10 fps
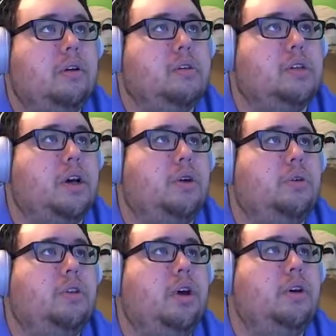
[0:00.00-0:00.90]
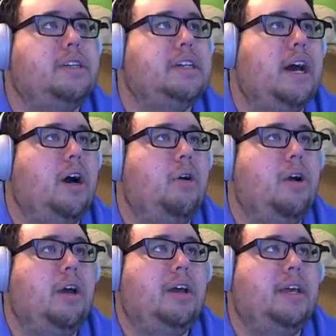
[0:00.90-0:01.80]
So notice how
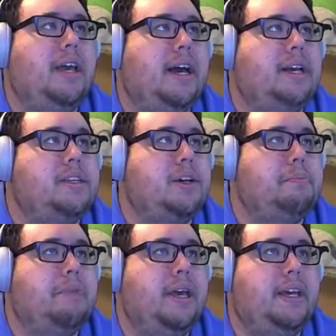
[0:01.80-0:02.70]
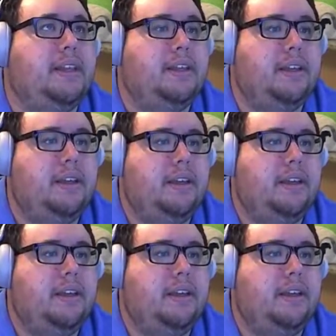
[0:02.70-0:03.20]
he has a pin